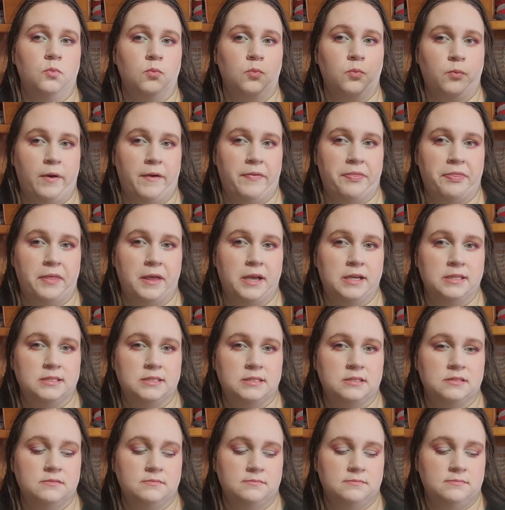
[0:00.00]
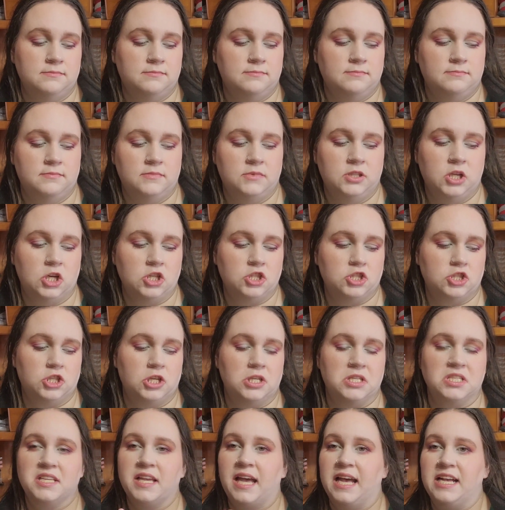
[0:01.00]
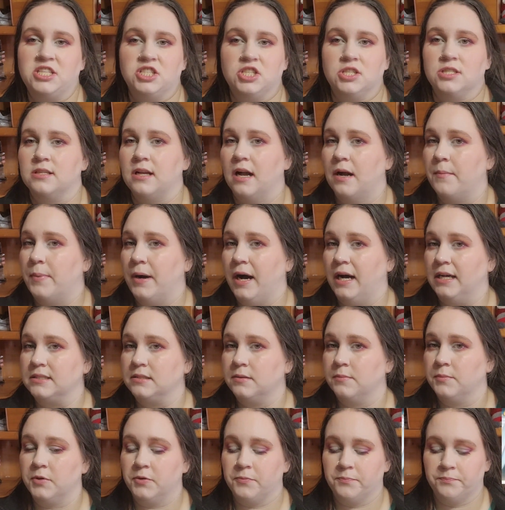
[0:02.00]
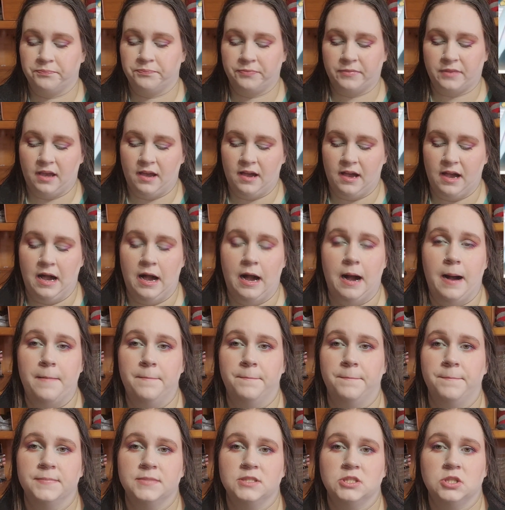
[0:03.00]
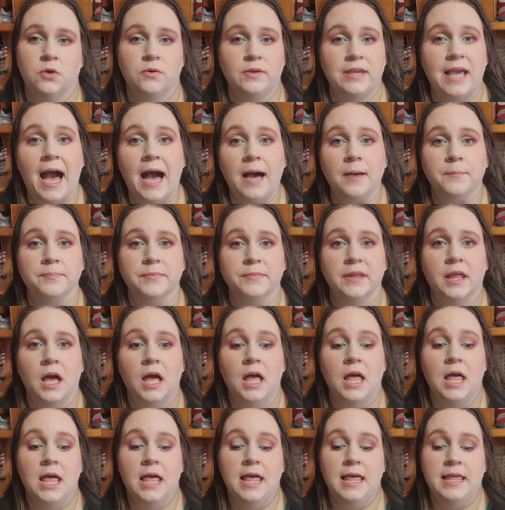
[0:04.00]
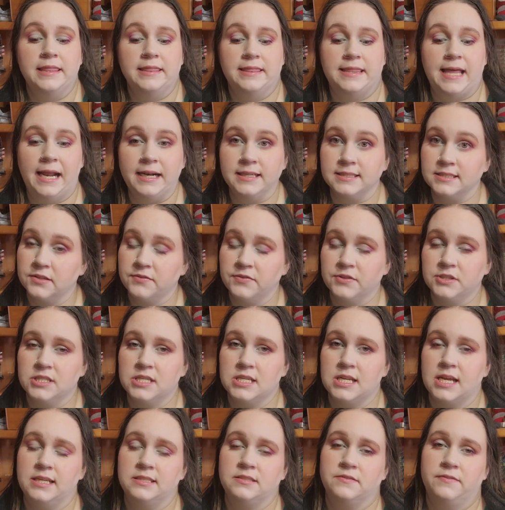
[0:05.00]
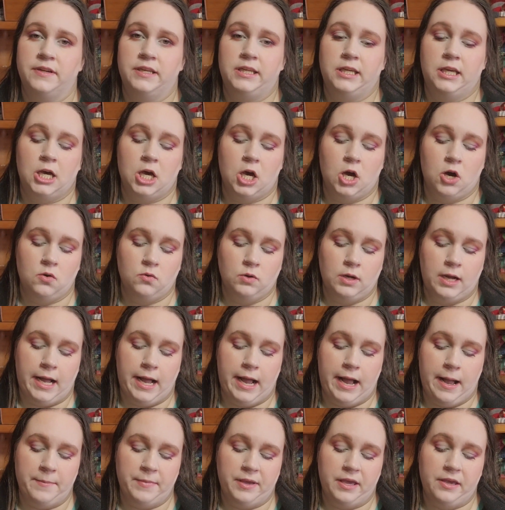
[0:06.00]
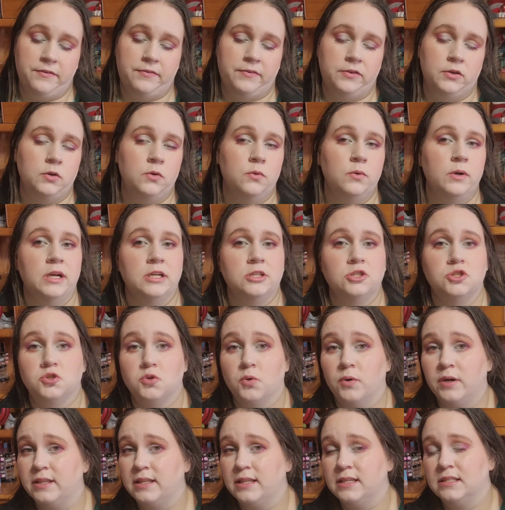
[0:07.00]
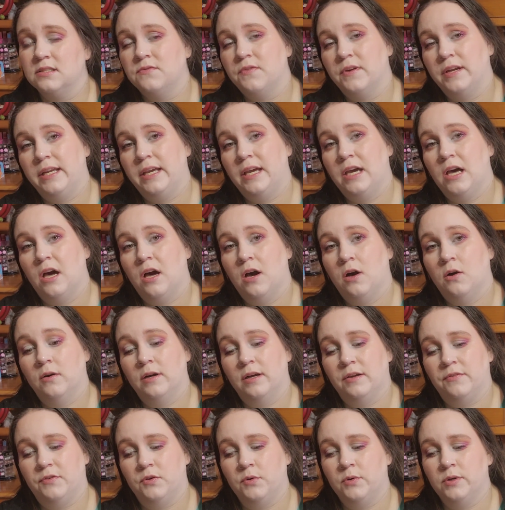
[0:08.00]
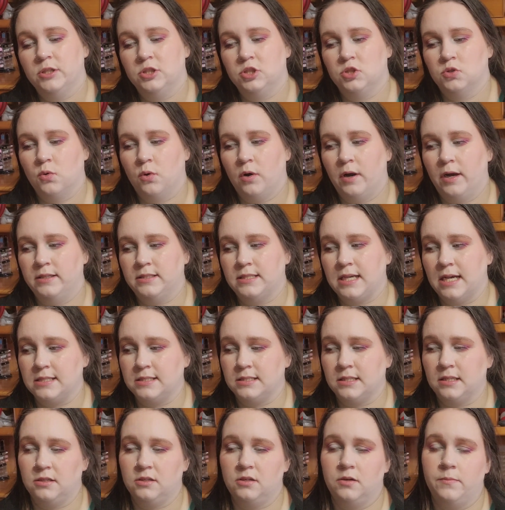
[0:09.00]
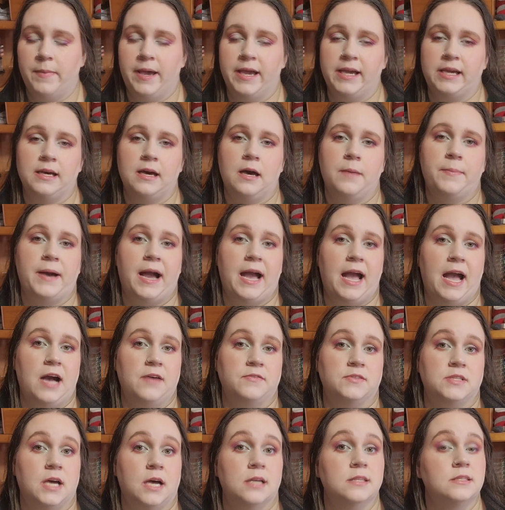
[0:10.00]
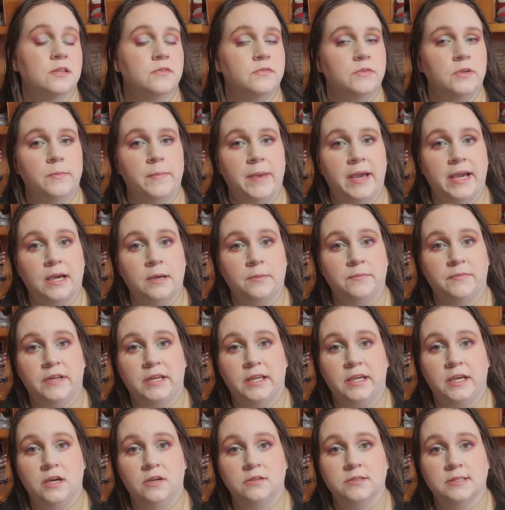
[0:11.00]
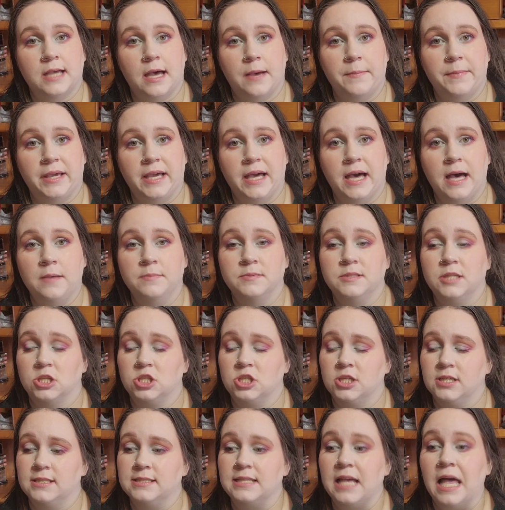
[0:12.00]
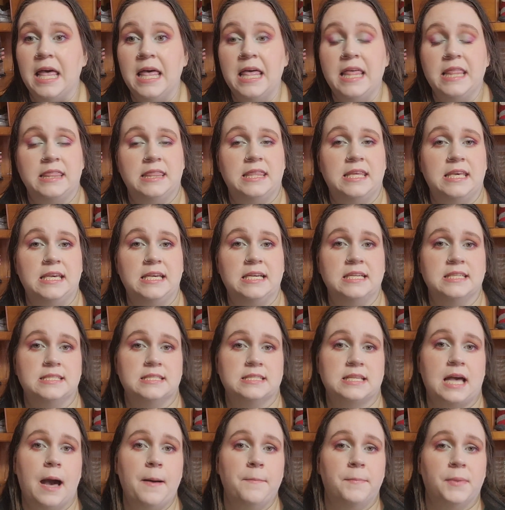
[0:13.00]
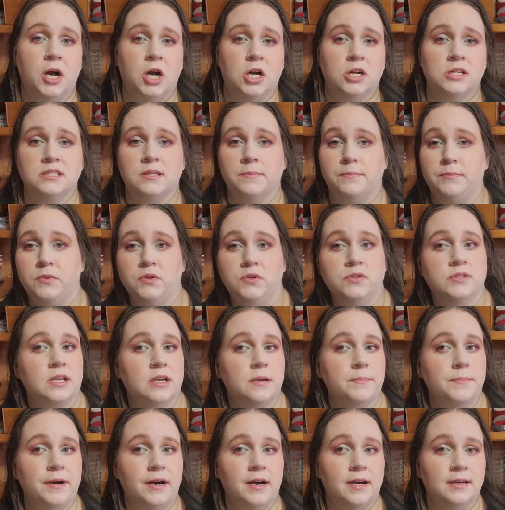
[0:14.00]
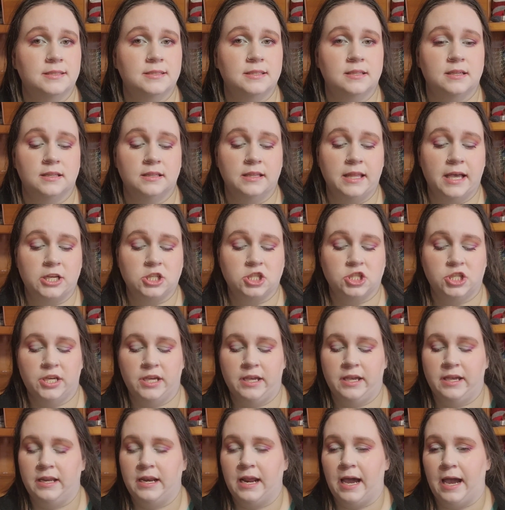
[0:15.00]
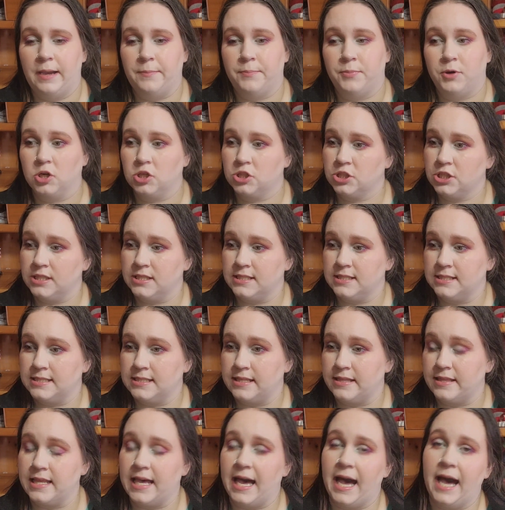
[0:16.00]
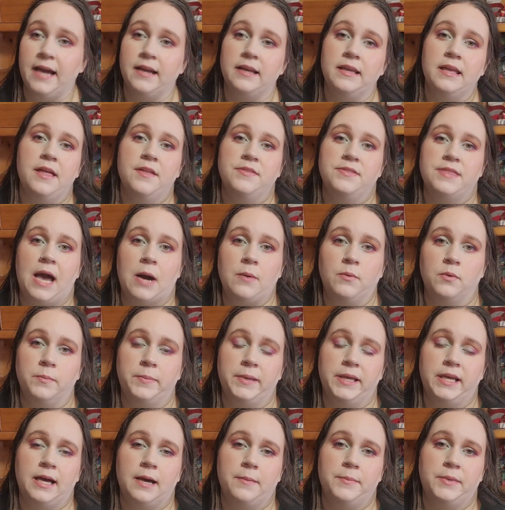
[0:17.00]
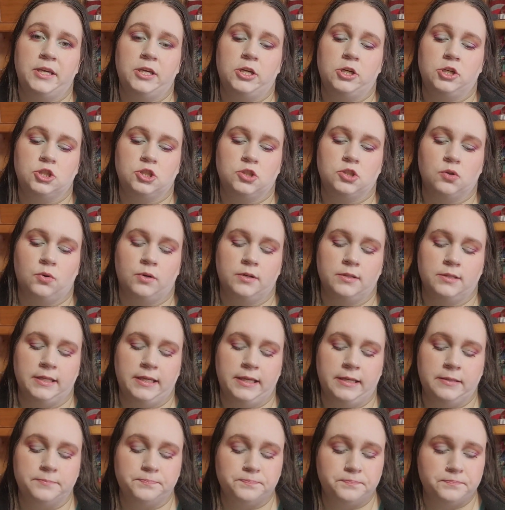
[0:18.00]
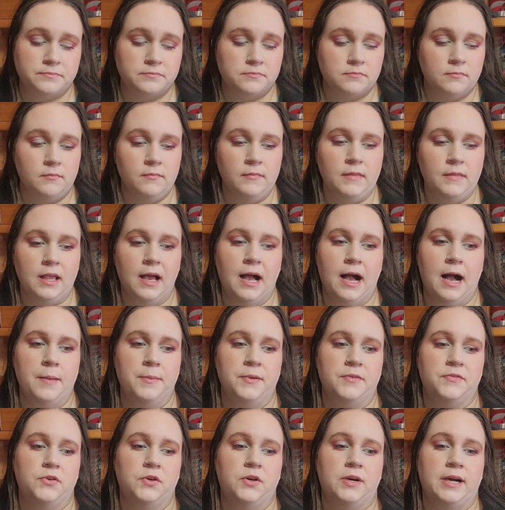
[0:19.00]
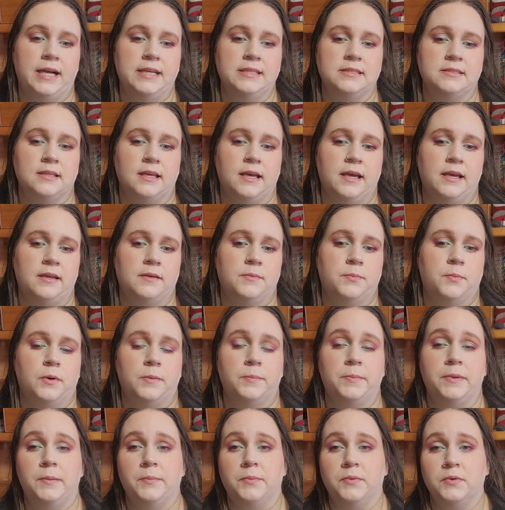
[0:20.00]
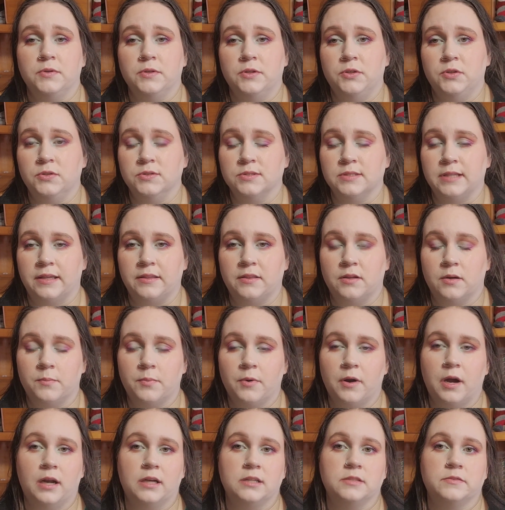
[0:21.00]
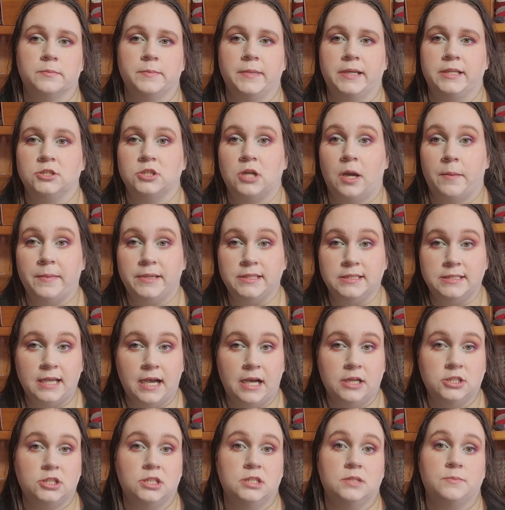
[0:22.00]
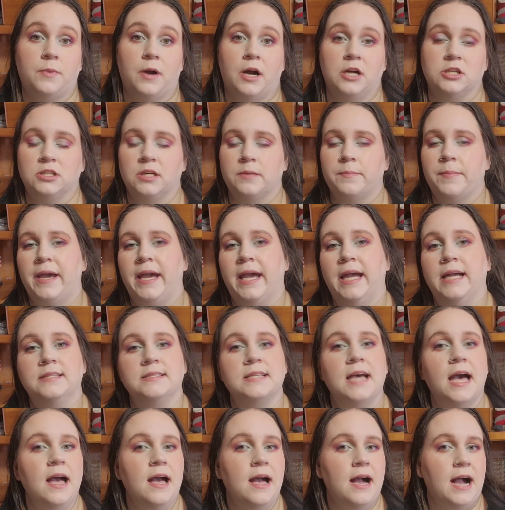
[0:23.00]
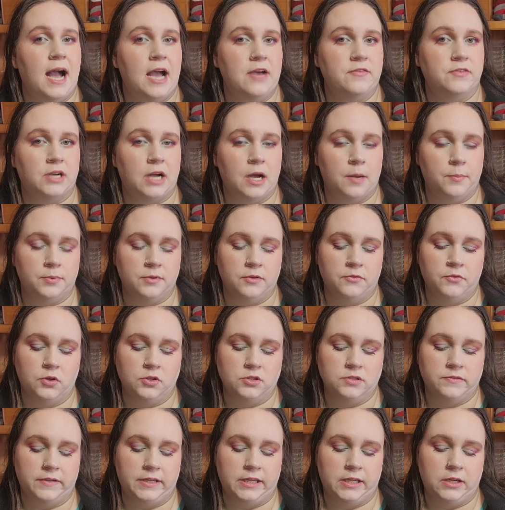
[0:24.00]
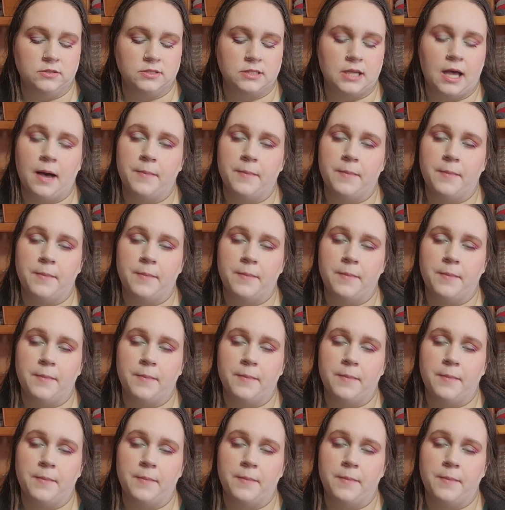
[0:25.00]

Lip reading: with this. There's just, it's just not possible. So, yeah, that is it for today's video. If you enjoyed this video, if you enjoy testing new makeup, I have tons of new makeup videos coming up, such as the Scott Barnes Music Box collection. I purchased that. That will be coming here shortly. If you guys like when people use, like, their products from, like, Shop My Stashes, Project Pans, I have a couple of those videos